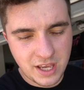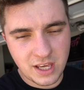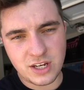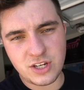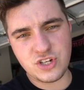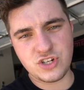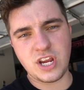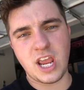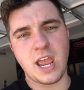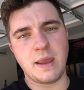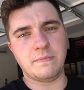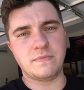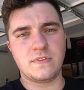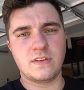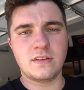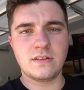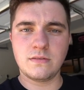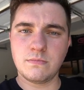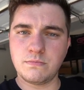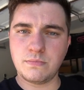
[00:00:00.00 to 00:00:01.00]
be unashamed.
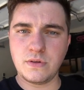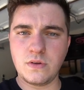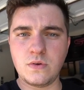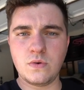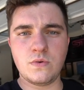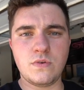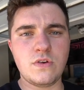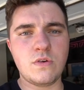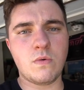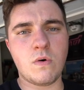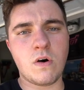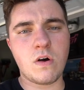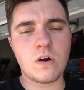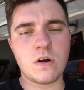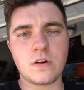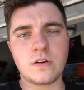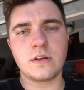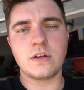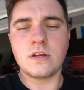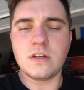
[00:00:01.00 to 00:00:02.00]
Be who you
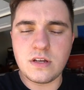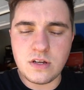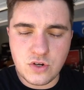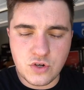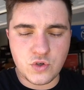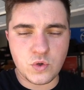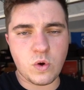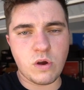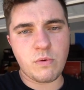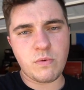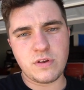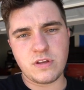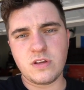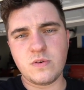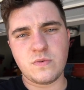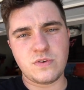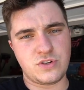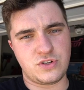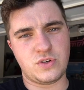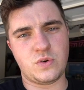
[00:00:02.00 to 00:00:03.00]
are, enjoy what
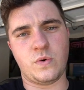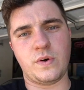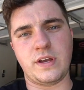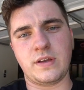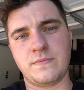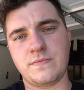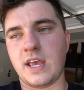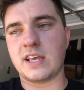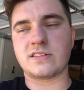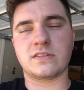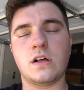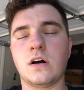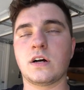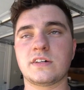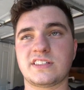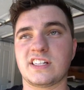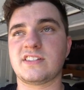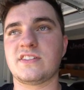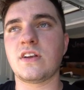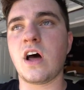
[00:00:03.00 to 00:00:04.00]
you enjoy. As long
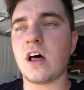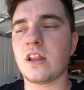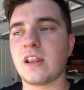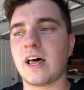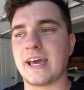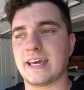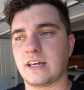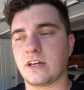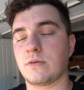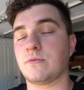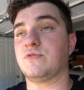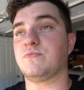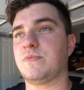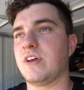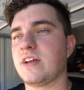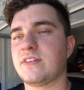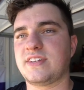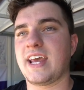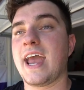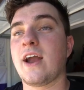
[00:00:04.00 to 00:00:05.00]
as it's not like
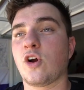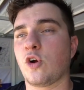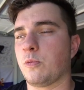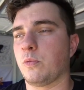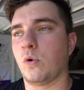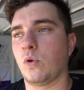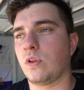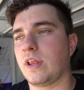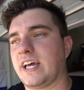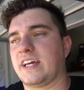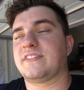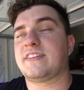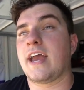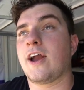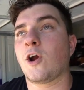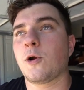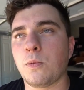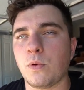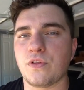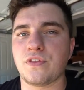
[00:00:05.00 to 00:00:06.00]
terrible, like a
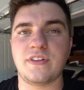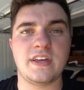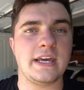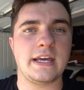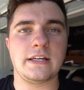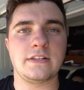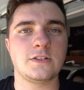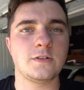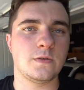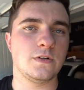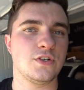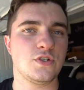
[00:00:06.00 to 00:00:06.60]
terrible thing to